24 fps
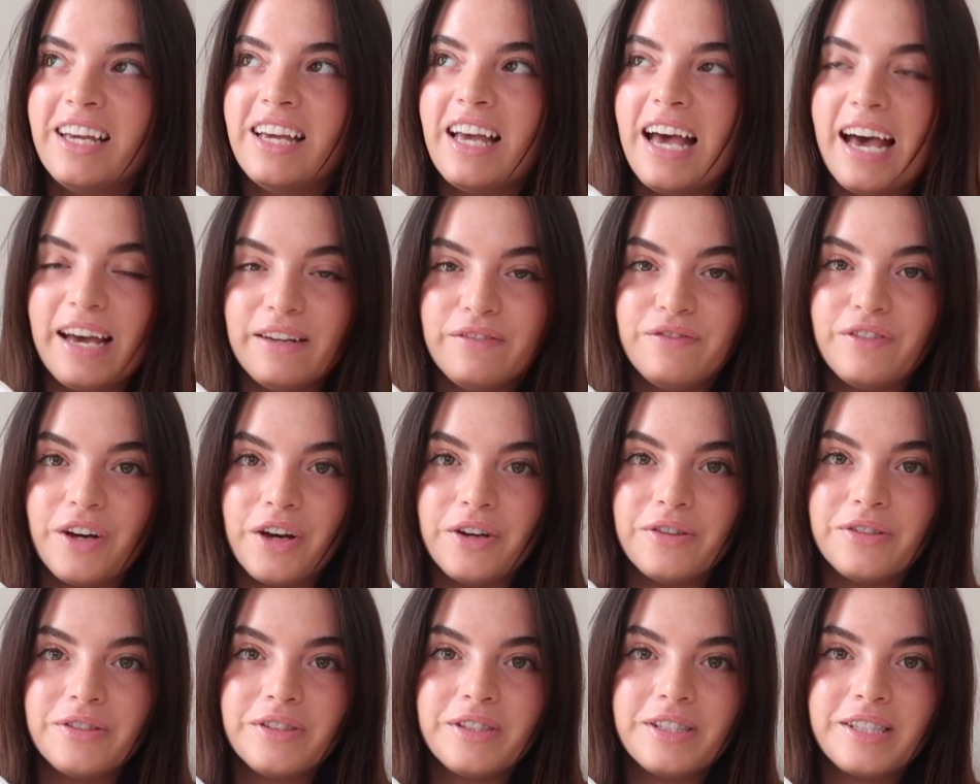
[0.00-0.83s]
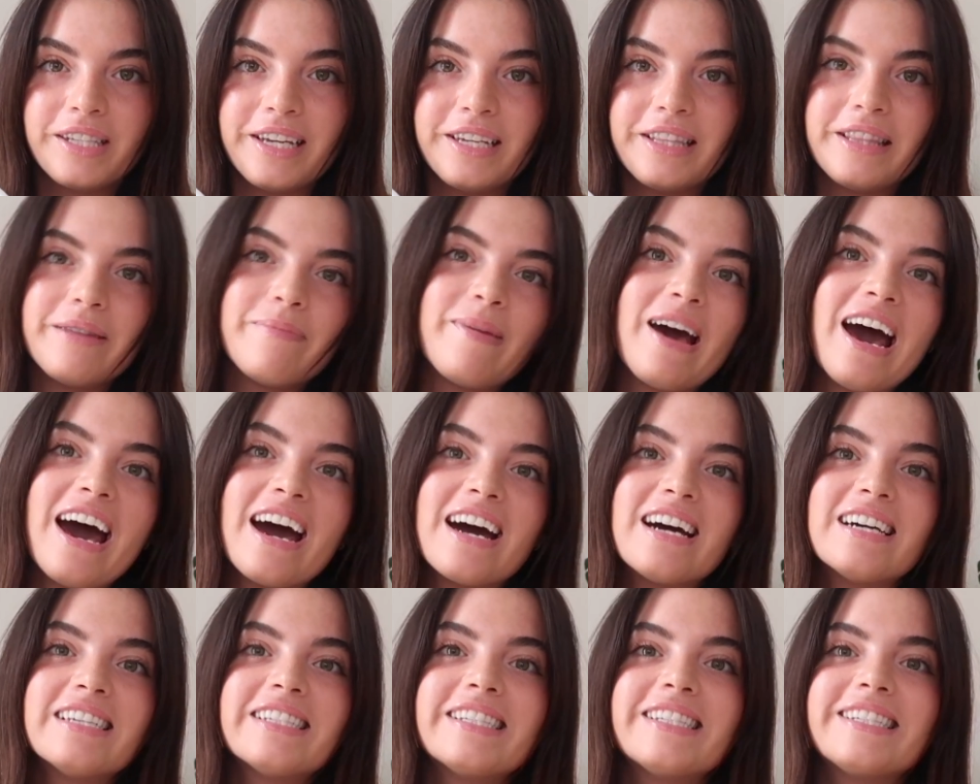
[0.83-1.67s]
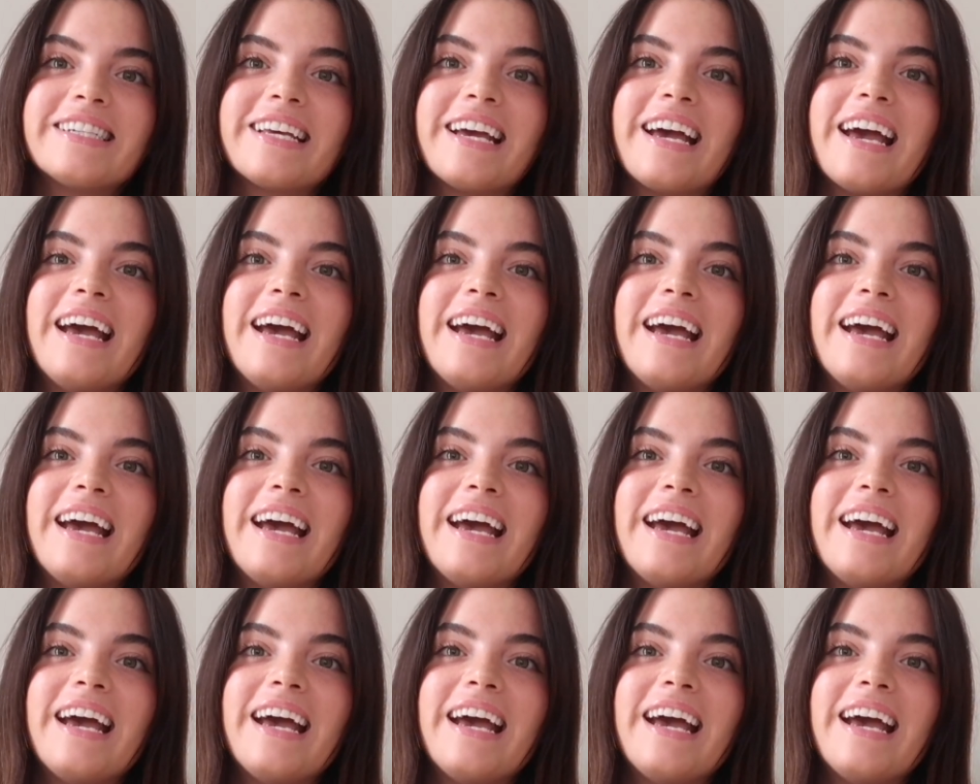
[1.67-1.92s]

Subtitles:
headphones in the past,